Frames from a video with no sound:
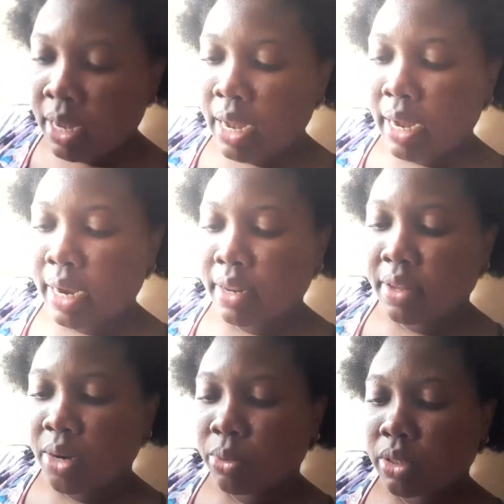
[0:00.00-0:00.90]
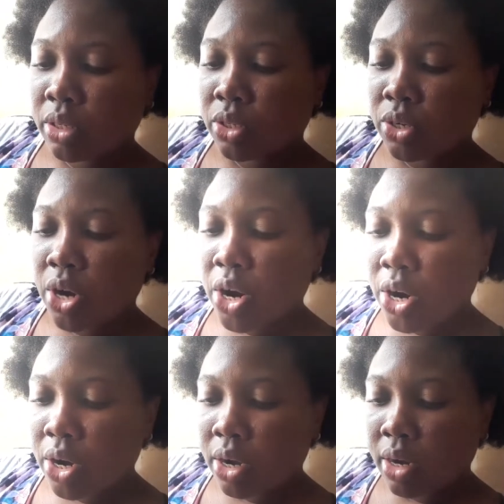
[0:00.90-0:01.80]
and there was this
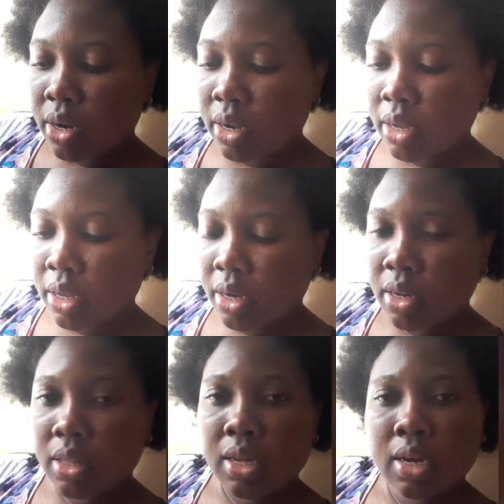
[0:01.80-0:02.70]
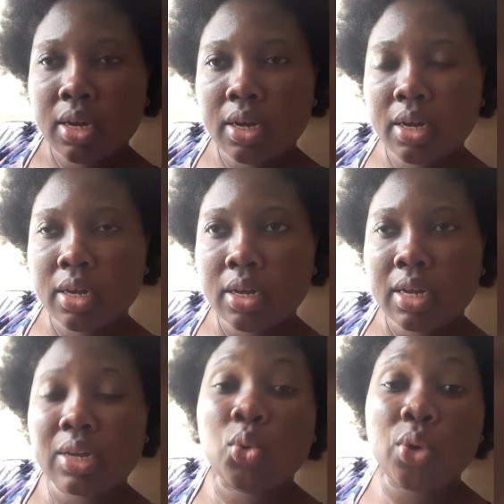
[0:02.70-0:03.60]
girl in the
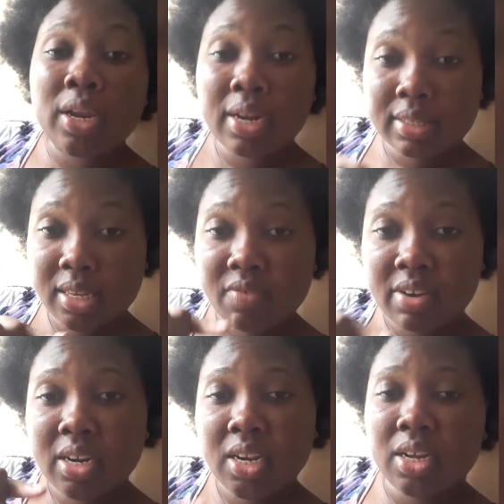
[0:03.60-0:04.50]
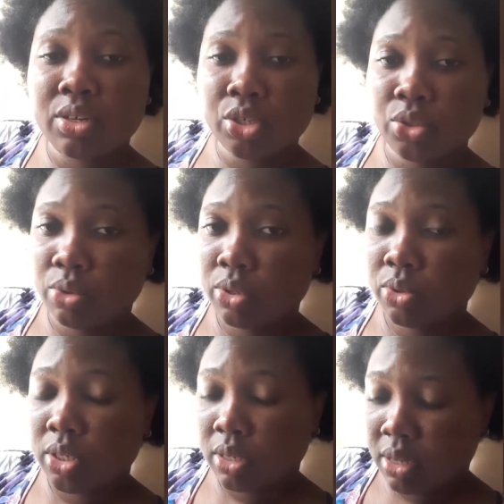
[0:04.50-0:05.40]
Queen Latifah did in the show too,
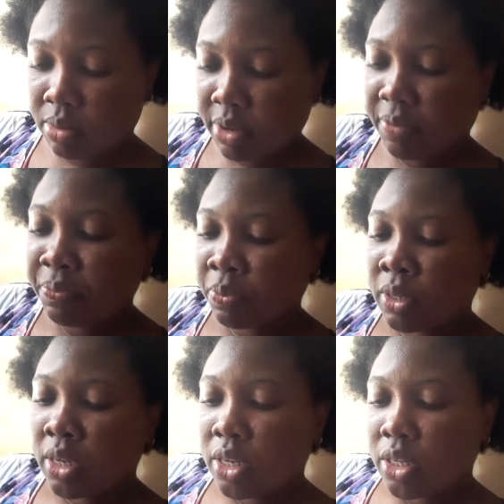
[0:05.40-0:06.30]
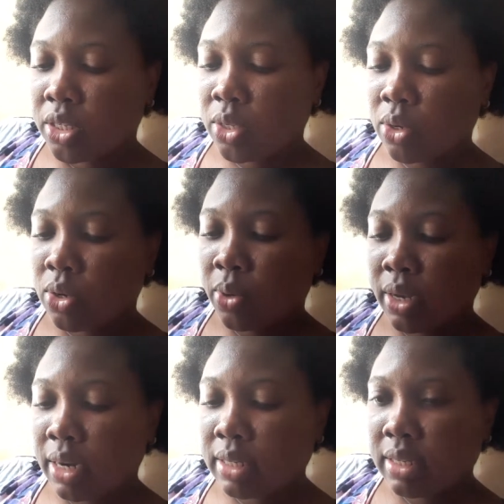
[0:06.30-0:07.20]
she tell me. So Queen
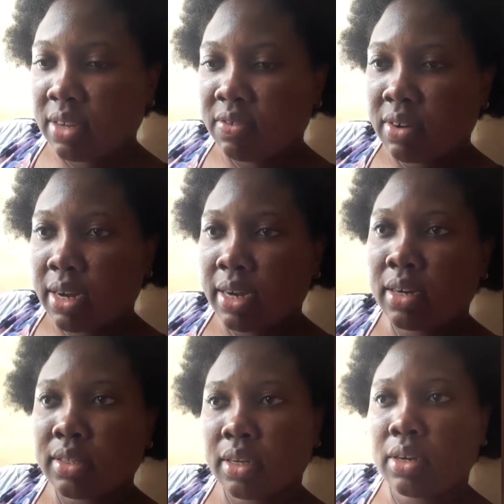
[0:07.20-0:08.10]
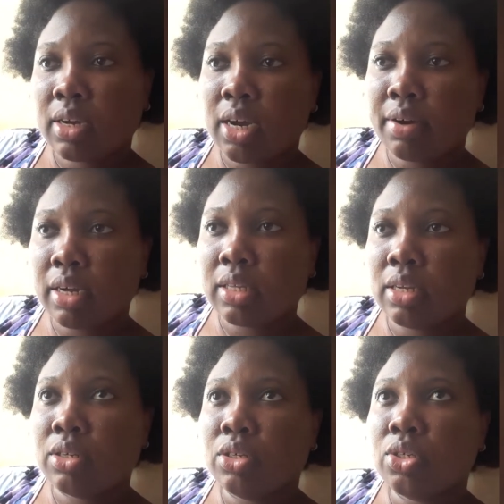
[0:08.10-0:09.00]
Latifah and this other character
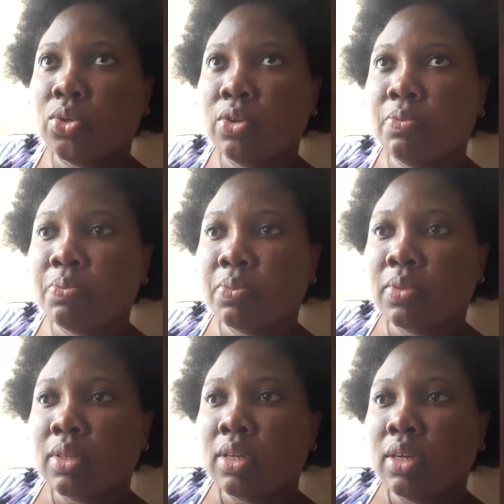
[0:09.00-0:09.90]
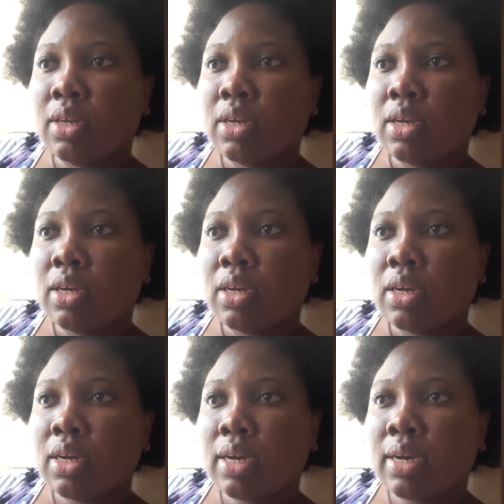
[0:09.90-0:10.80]
in the show,
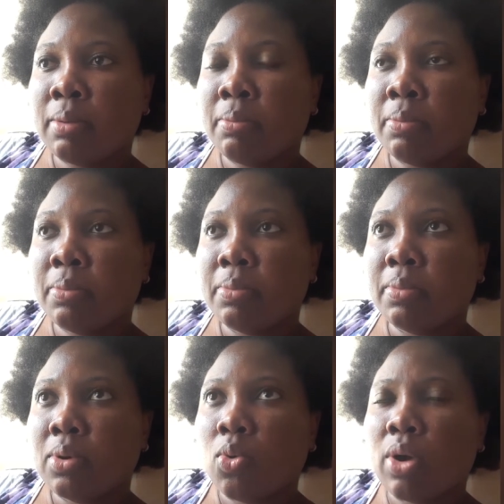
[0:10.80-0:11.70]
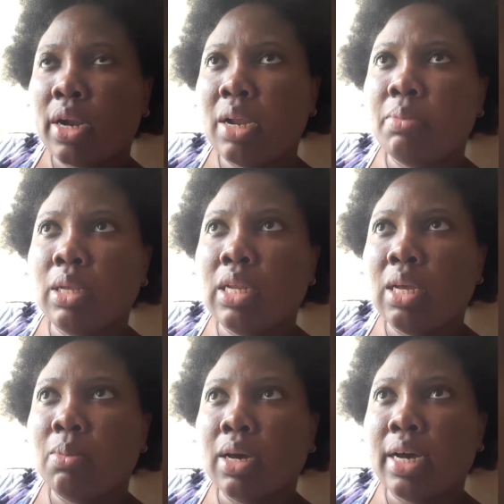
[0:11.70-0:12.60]
one of them did
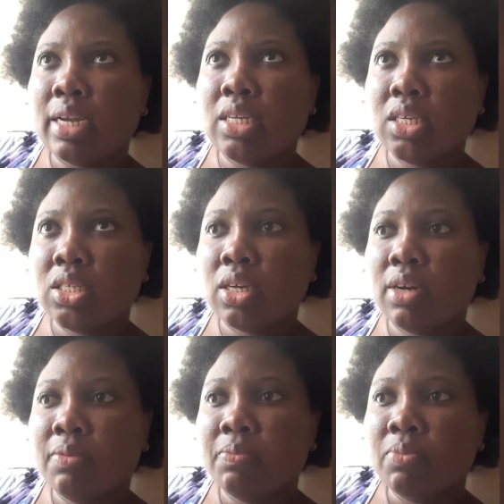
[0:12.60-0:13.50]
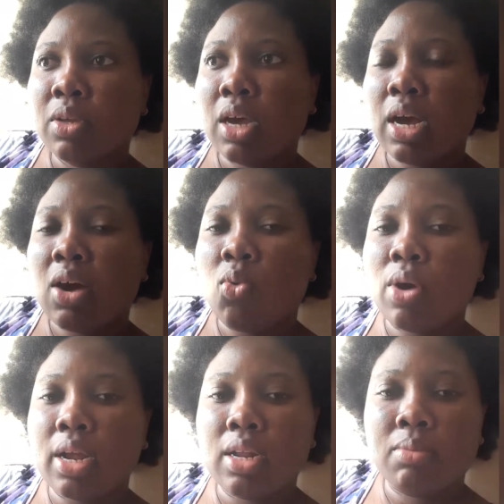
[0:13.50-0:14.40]
name Khadija, and
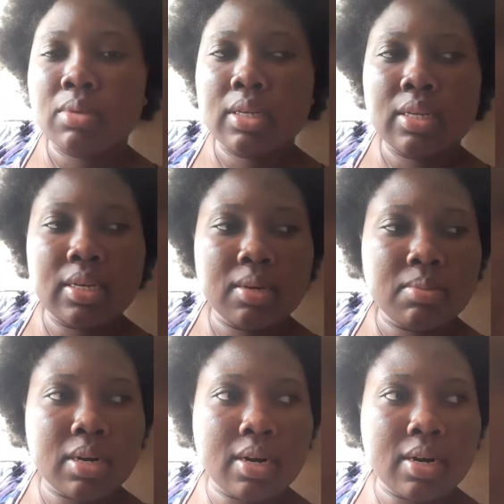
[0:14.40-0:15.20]
one of them did name